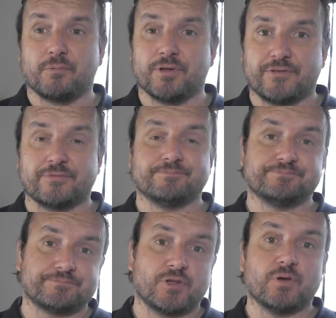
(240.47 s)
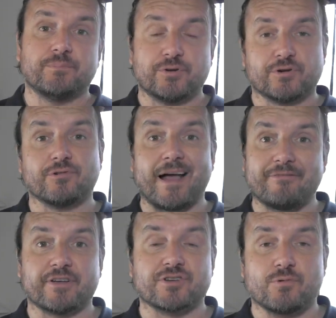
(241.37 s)
with computer
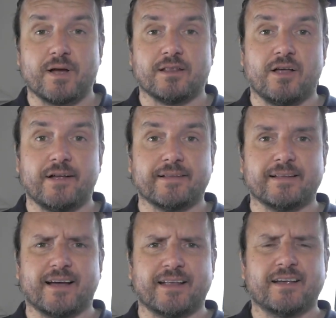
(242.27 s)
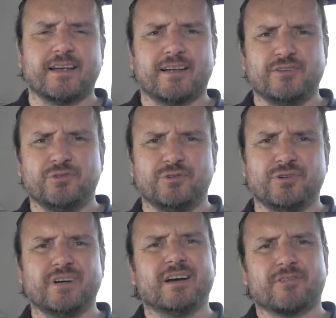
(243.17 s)
graphics quite a lot. And I
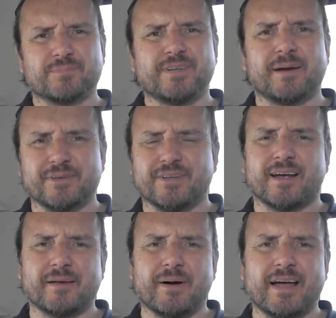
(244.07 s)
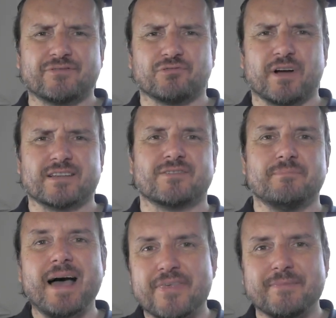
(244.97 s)
do, from time to time, I have to write some
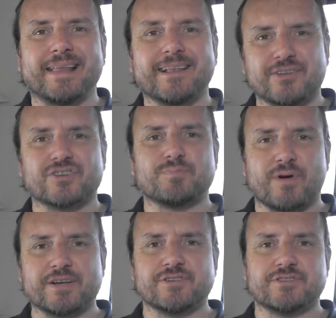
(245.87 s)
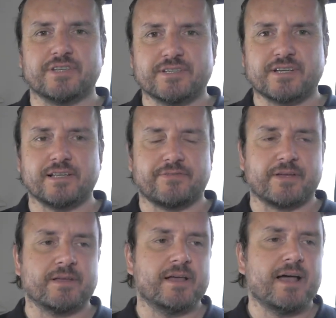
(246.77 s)
mathematical expressions and this kind of
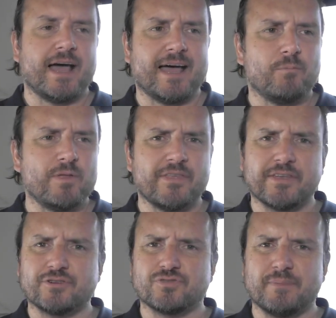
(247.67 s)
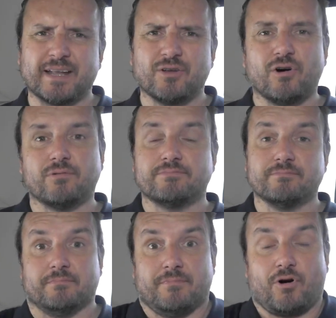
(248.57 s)
thing. And one of the things you may know
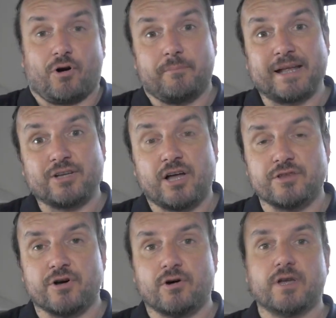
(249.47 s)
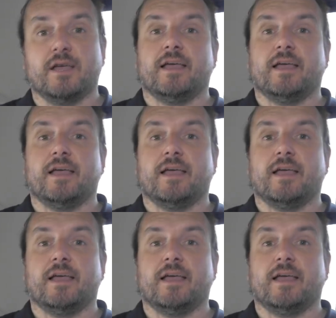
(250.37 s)
or may not know